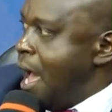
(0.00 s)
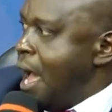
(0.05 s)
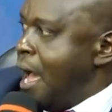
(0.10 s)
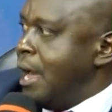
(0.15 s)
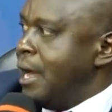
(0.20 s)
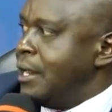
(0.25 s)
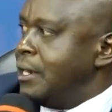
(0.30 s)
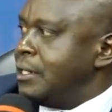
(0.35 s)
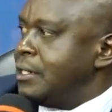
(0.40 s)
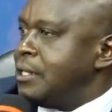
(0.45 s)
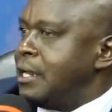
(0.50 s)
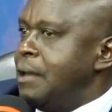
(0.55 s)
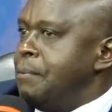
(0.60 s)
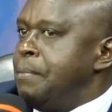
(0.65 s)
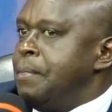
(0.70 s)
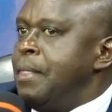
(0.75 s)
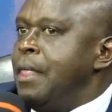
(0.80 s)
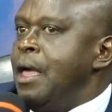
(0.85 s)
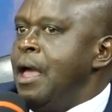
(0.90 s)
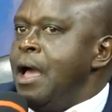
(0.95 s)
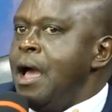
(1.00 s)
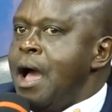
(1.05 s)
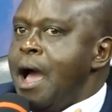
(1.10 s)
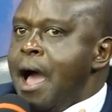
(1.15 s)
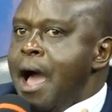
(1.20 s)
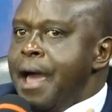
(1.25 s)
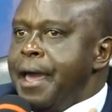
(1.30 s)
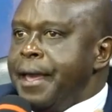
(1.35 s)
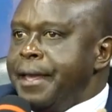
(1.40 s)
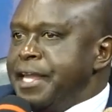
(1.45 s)
And
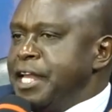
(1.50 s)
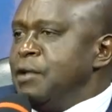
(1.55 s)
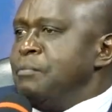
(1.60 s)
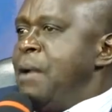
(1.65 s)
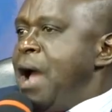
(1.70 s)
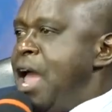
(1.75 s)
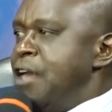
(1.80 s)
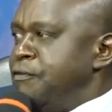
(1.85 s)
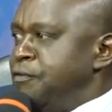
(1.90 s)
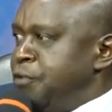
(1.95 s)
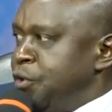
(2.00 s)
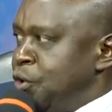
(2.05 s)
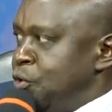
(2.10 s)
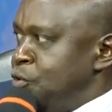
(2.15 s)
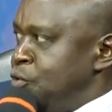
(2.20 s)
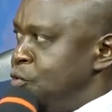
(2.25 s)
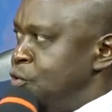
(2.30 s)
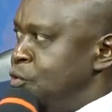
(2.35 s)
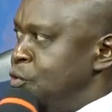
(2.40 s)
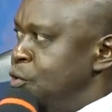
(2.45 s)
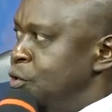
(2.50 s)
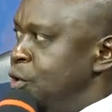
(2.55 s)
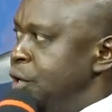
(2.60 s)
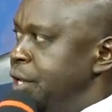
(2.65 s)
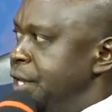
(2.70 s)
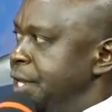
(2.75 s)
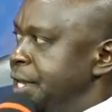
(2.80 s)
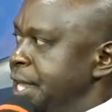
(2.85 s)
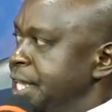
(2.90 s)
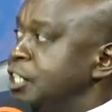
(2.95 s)
in my view,
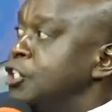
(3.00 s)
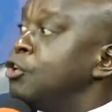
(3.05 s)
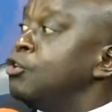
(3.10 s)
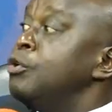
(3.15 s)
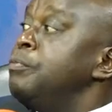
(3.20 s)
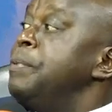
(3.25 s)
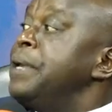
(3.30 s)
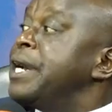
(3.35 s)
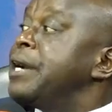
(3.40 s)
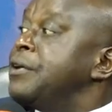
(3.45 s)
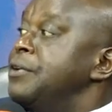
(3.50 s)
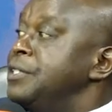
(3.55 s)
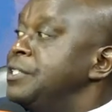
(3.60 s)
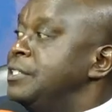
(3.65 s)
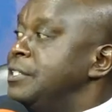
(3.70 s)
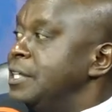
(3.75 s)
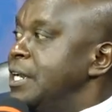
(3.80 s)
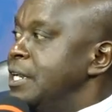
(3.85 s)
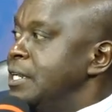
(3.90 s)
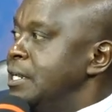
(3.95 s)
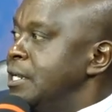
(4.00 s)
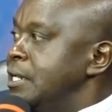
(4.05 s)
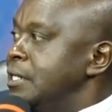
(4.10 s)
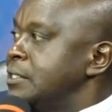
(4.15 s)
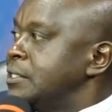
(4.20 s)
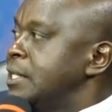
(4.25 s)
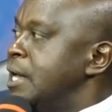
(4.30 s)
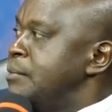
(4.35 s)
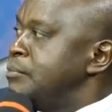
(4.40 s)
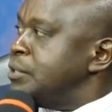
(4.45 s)
it could be Christian
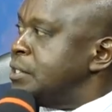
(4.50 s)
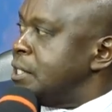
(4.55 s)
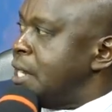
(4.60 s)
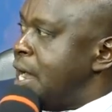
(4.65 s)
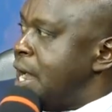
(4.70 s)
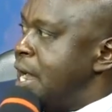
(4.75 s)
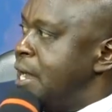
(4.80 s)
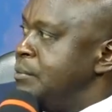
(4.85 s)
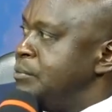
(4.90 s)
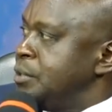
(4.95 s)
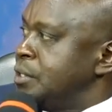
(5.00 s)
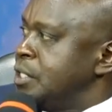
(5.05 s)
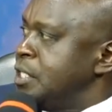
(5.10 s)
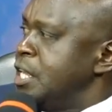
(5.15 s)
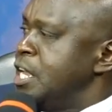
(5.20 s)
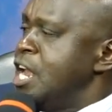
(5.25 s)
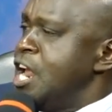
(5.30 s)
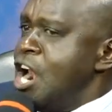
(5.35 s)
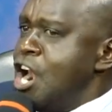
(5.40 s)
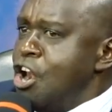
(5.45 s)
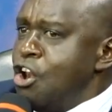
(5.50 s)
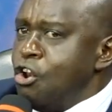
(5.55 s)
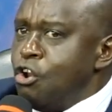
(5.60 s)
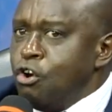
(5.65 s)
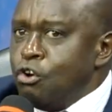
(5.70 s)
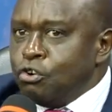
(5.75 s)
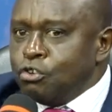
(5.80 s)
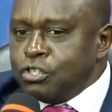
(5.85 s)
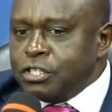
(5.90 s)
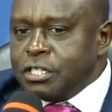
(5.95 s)
sometimes
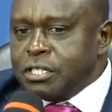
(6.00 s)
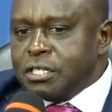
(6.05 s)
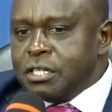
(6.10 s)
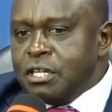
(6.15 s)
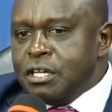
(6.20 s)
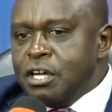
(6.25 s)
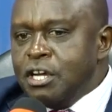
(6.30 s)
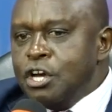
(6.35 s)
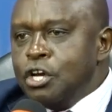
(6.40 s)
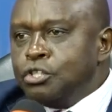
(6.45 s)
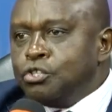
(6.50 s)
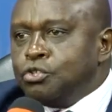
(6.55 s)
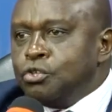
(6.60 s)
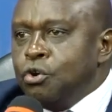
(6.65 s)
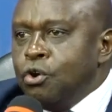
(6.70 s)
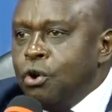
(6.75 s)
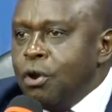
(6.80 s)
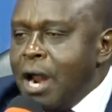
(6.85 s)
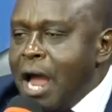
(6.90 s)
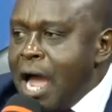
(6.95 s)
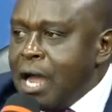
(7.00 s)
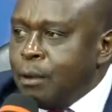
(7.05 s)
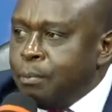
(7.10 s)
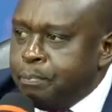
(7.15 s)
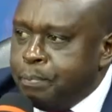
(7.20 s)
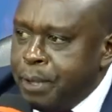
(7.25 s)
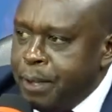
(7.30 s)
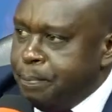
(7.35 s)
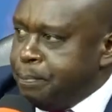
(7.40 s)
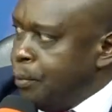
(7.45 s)
not to drag
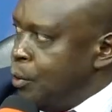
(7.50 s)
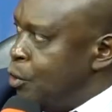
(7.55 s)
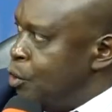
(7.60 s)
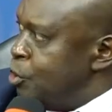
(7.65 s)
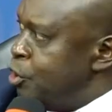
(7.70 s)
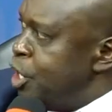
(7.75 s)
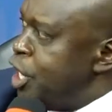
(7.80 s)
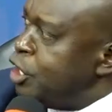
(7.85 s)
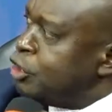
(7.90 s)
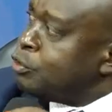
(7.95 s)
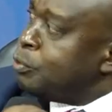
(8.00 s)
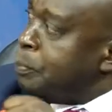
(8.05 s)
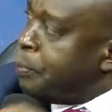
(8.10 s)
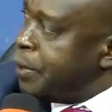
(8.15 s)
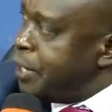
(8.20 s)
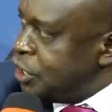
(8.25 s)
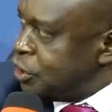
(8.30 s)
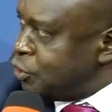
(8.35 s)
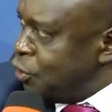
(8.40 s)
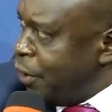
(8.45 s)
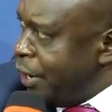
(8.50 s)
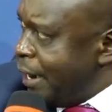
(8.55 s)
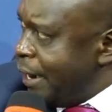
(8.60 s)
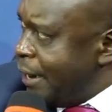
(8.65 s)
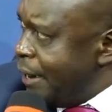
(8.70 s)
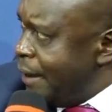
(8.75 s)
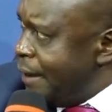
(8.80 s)
people into prison.